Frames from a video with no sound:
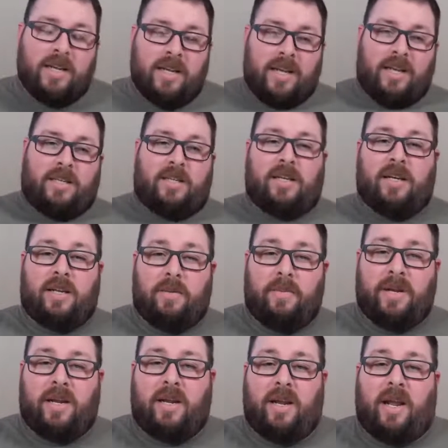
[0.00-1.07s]
It's going to
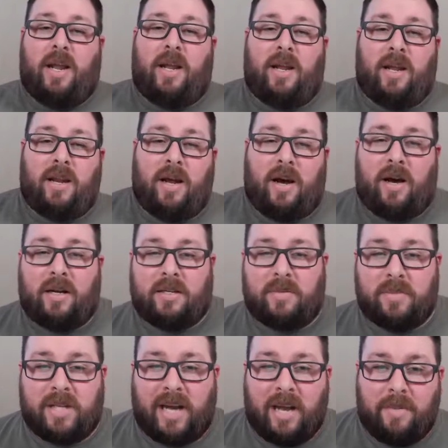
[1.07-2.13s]
be an awesome
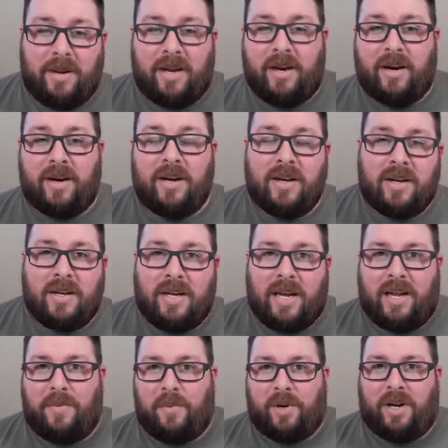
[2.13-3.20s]
time here,
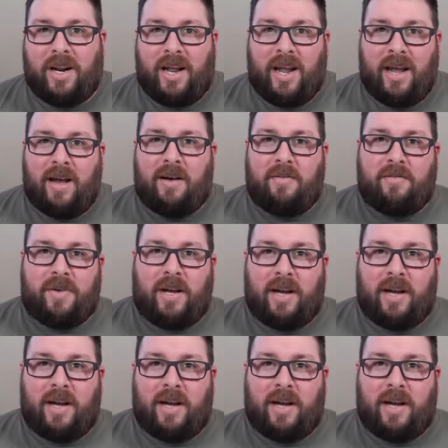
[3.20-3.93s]
and we're going to have